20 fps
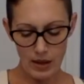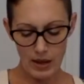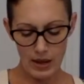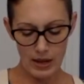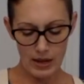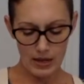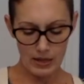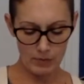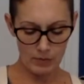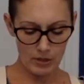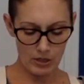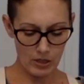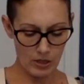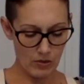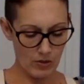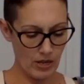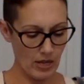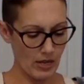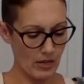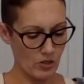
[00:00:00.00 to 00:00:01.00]
and I'm going to
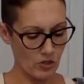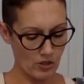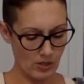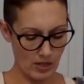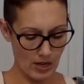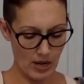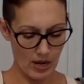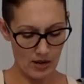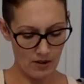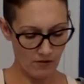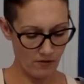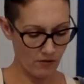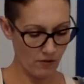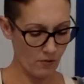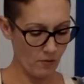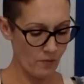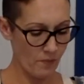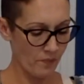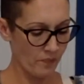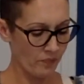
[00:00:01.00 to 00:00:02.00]
go ahead and just kind of
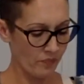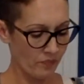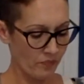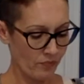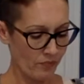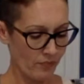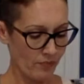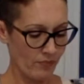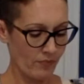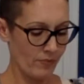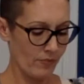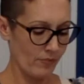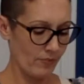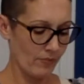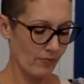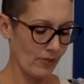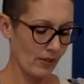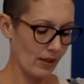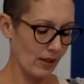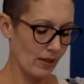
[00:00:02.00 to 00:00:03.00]

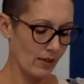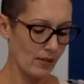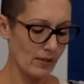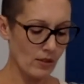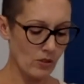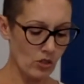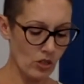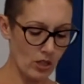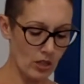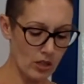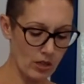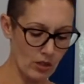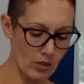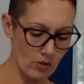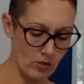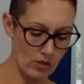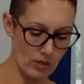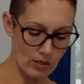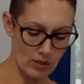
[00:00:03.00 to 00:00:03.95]
cinch it closed